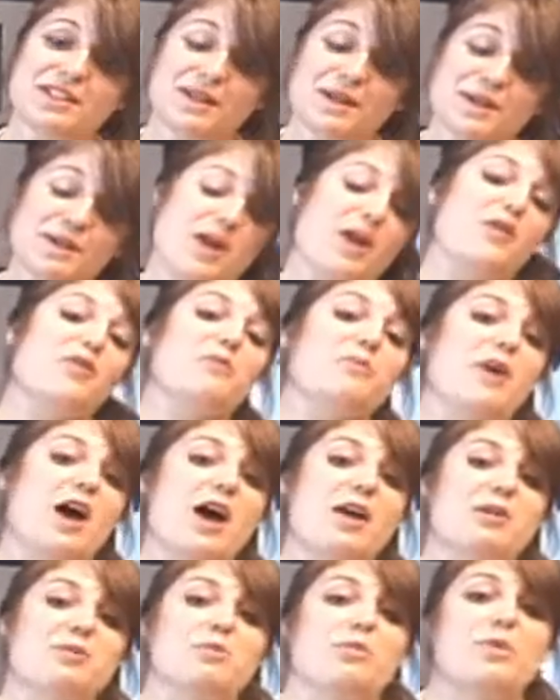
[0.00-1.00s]
seared on the
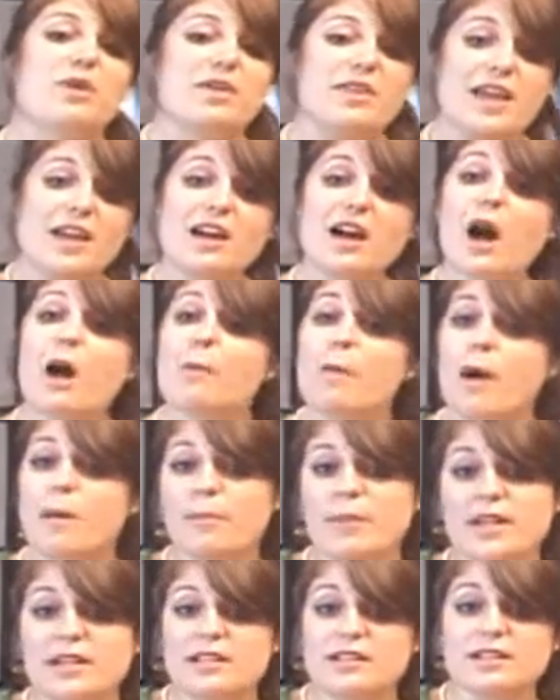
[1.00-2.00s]
bottom. When they come
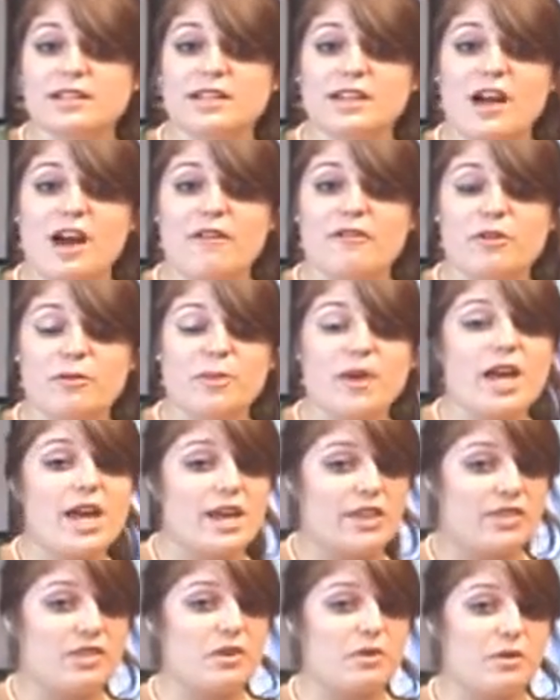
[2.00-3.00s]
up easily off the
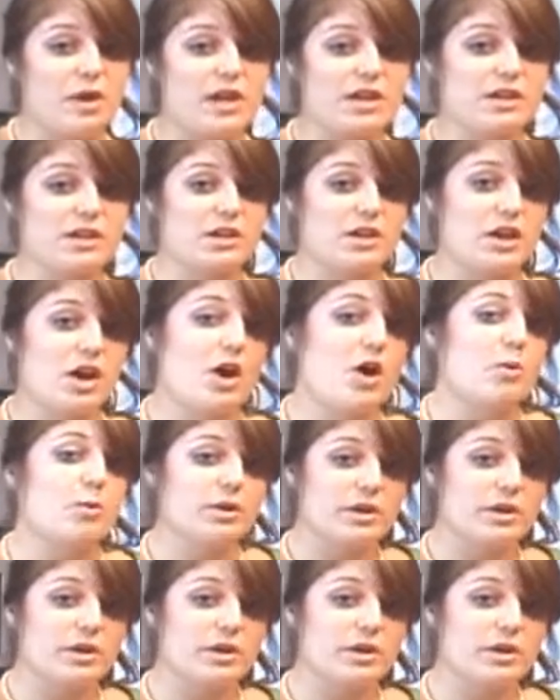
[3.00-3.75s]
pan, they're ready to go.